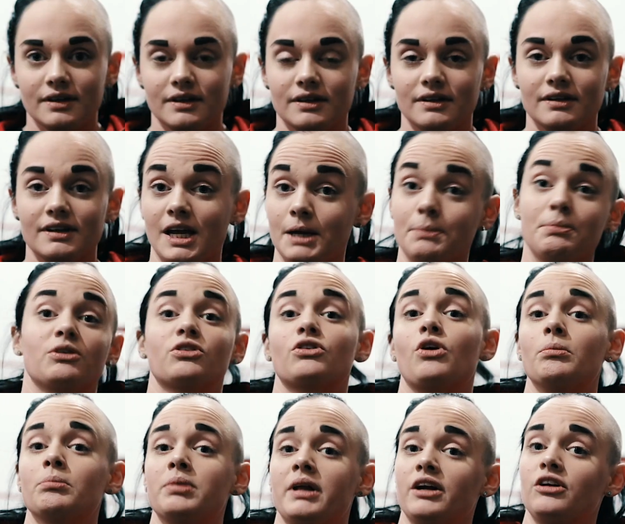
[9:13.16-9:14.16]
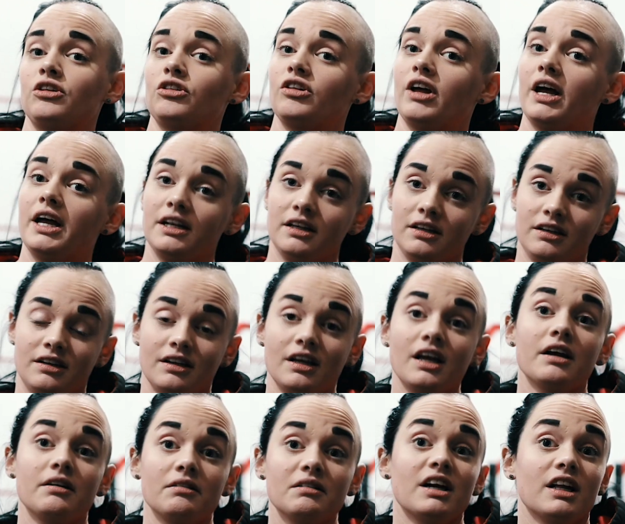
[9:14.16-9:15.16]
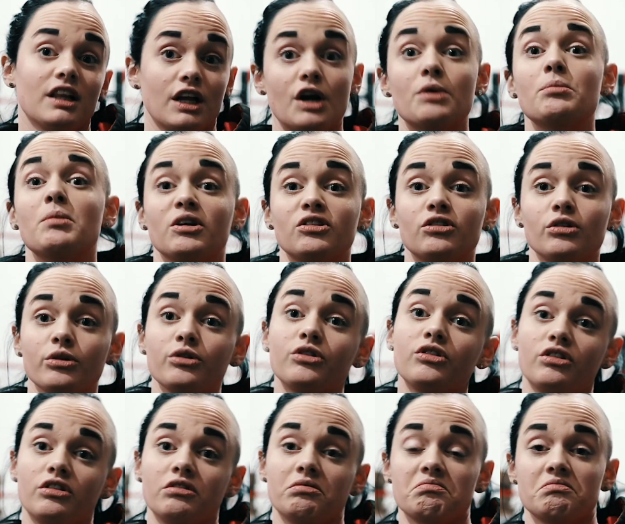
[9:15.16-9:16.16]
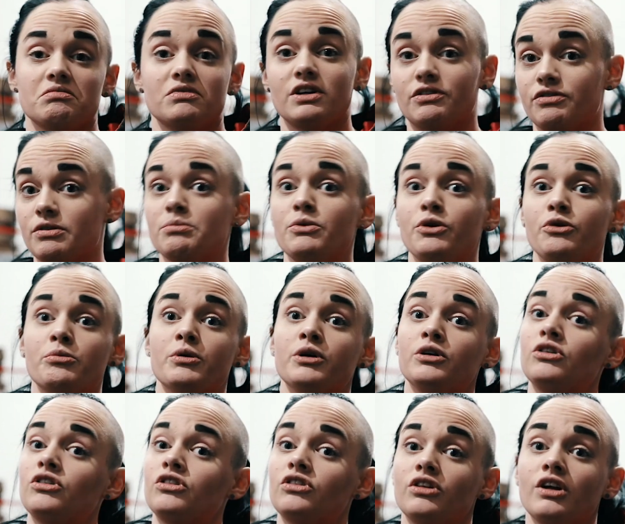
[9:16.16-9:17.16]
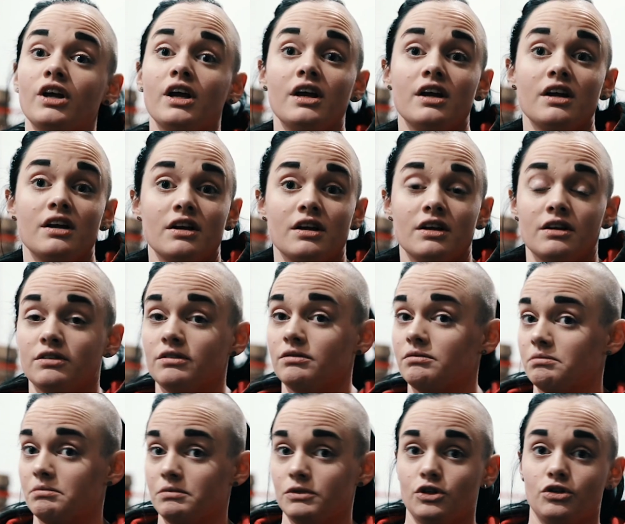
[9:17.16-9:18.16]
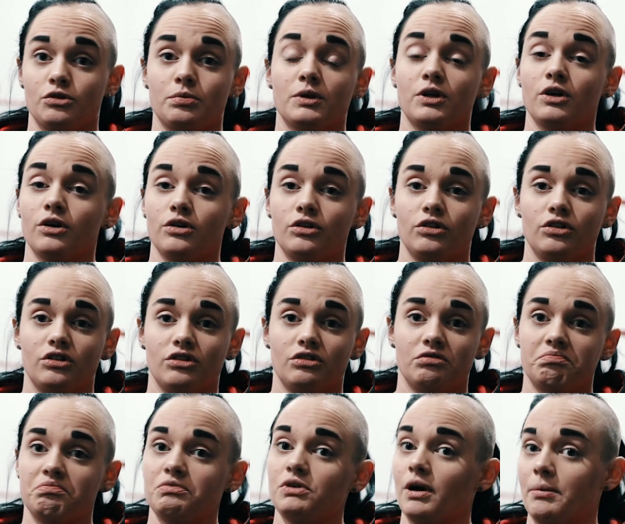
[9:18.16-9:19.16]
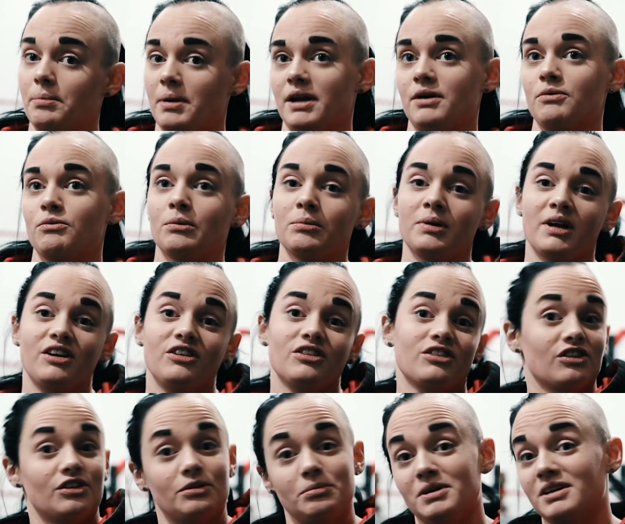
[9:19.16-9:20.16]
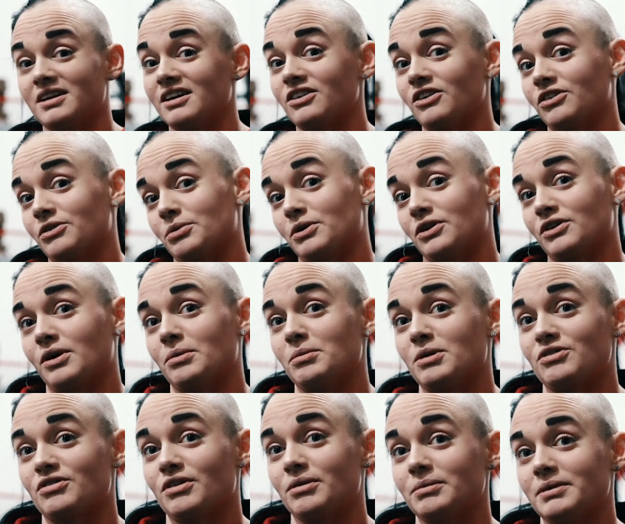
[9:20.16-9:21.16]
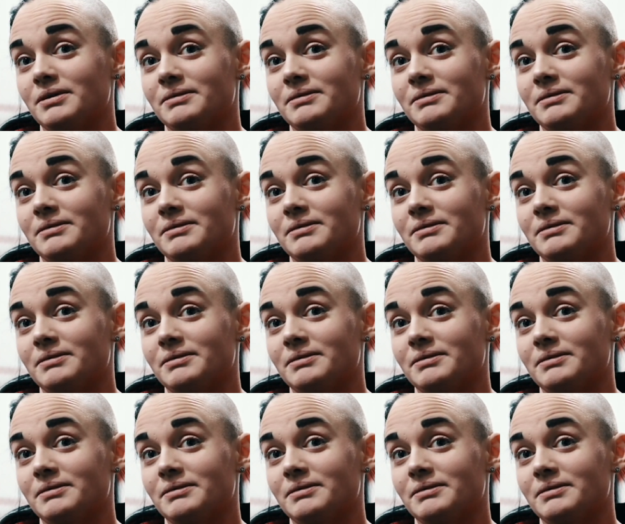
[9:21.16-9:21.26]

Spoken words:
the hip is complex, and a lot of muscles, different movements. Just because you have pain in one place doesn't mean that that's where it's coming from.